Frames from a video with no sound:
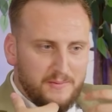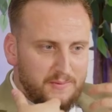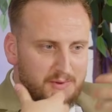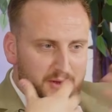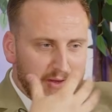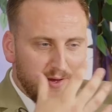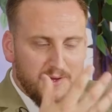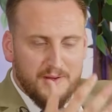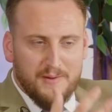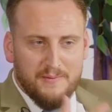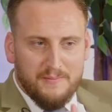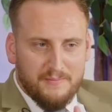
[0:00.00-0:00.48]

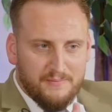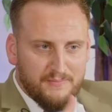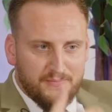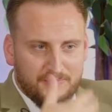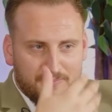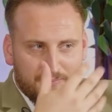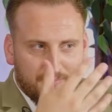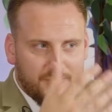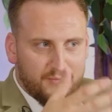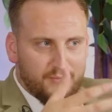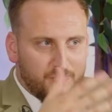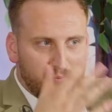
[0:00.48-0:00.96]
um,
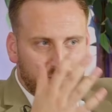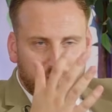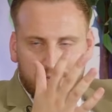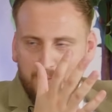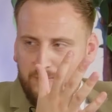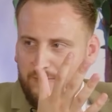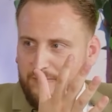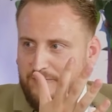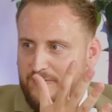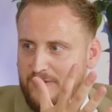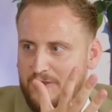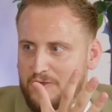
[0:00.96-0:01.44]

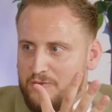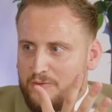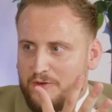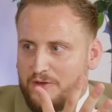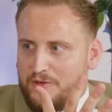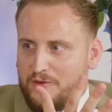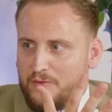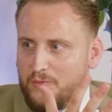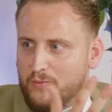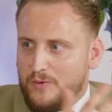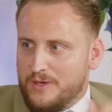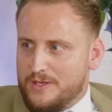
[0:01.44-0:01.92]
people thinking you're
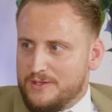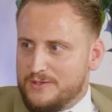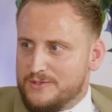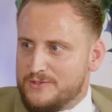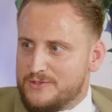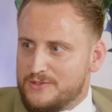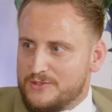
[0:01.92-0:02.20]
going to win.